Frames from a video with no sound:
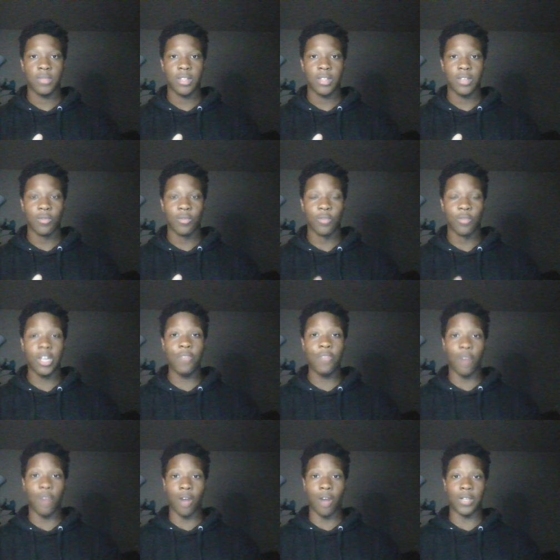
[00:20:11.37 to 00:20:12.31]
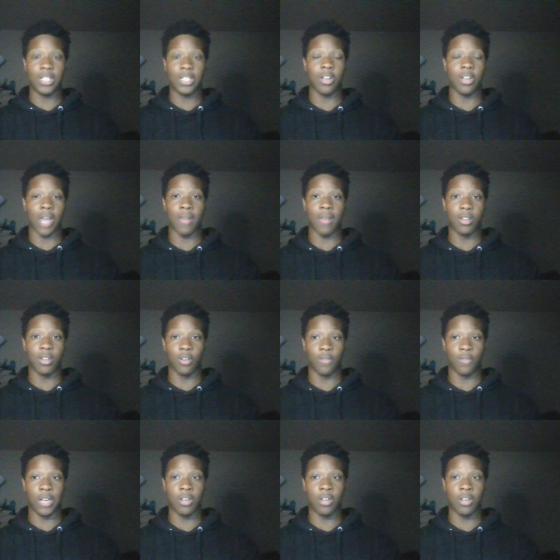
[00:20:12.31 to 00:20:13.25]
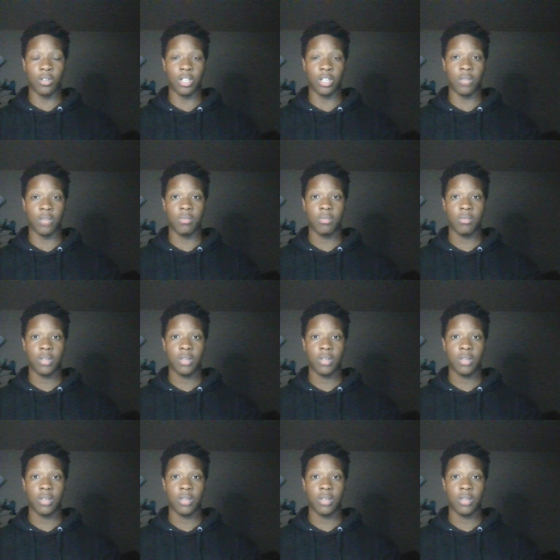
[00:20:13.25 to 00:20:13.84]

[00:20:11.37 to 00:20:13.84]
we've already seen on that little video clip